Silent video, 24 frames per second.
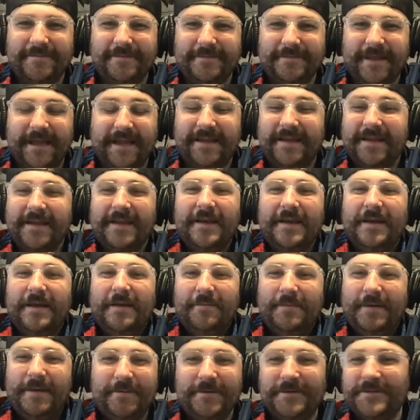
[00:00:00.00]
Like
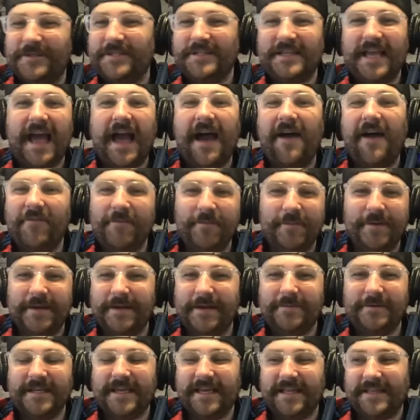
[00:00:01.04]
people just haven't been
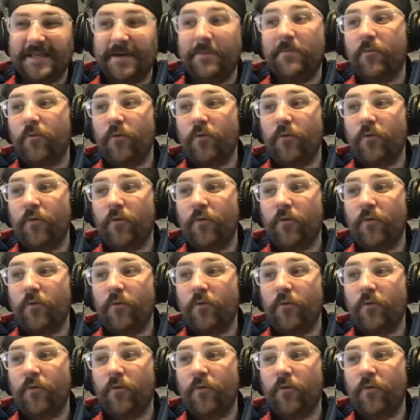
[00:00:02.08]
able to get them